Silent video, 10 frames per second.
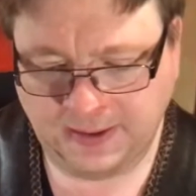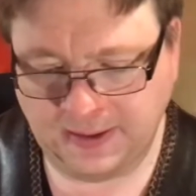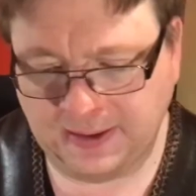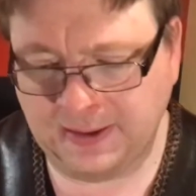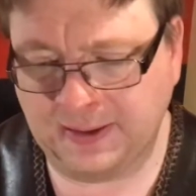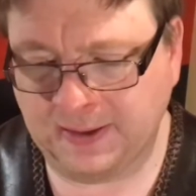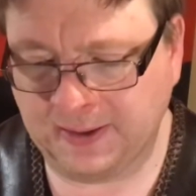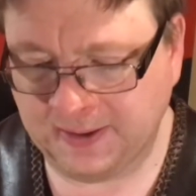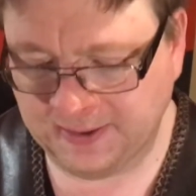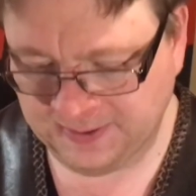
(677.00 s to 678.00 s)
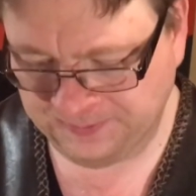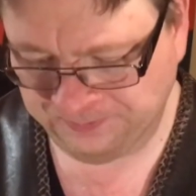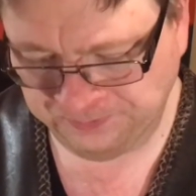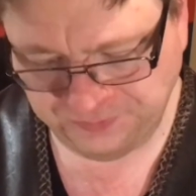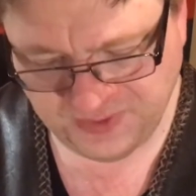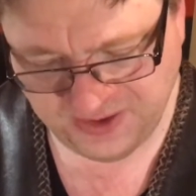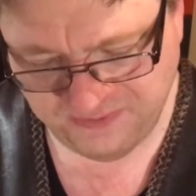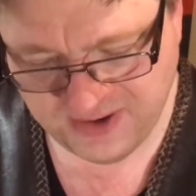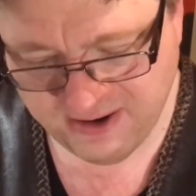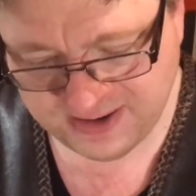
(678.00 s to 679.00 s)
a
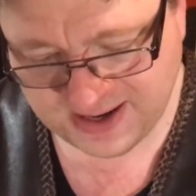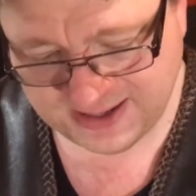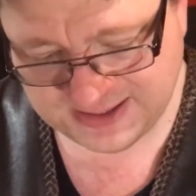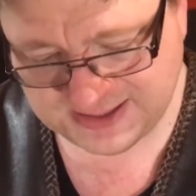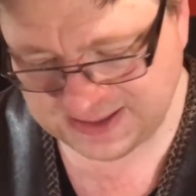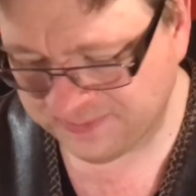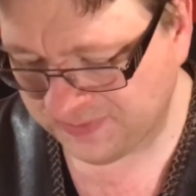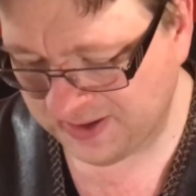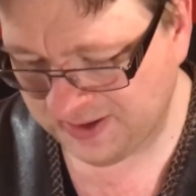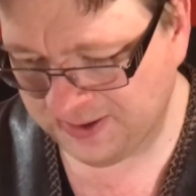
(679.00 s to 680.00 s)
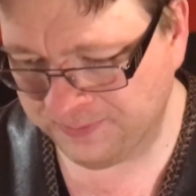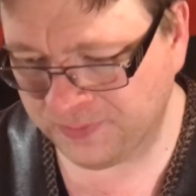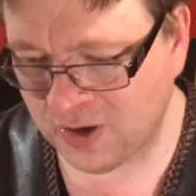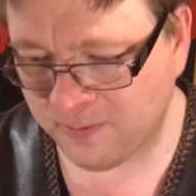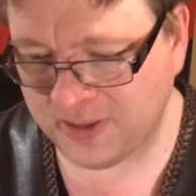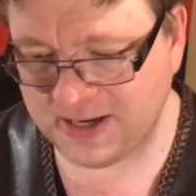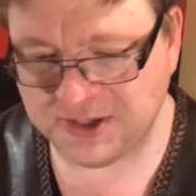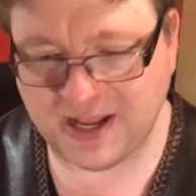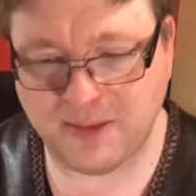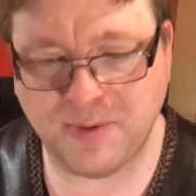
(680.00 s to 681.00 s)
very nice
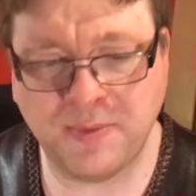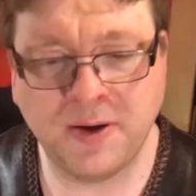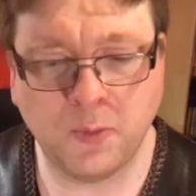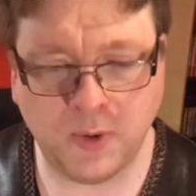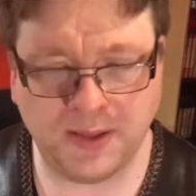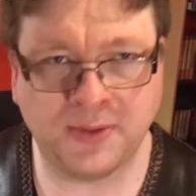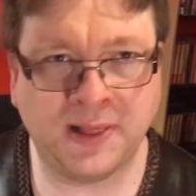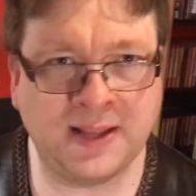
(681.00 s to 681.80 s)
compilation album with